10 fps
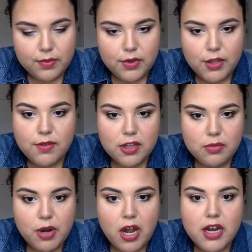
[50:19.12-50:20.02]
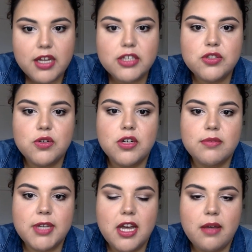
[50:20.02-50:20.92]
using the product or
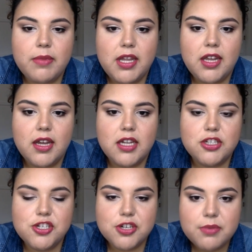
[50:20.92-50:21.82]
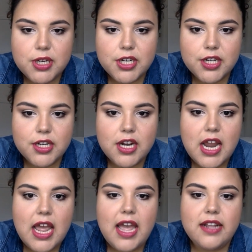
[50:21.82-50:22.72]
becoming a distributor
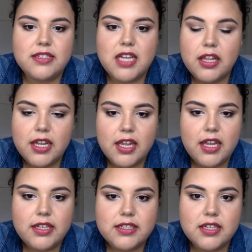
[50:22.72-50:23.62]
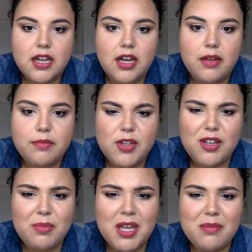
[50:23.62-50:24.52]
and selling it. You
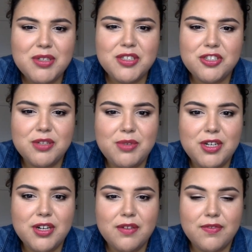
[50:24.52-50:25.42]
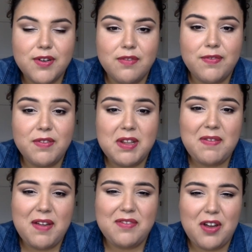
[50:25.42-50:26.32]
can become a distributor for
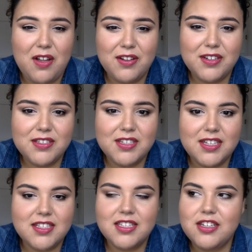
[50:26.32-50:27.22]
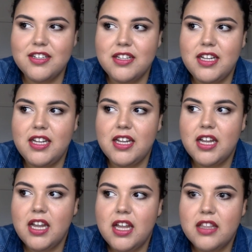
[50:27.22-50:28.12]
$55. It's literally
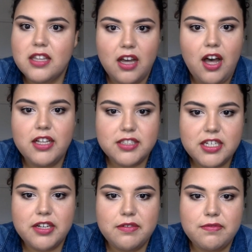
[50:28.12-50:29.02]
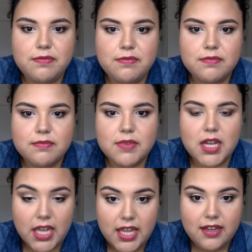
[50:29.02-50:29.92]
the cost of a
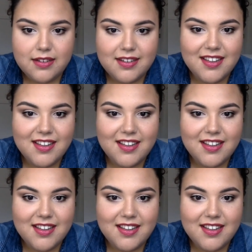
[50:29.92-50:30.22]
kit.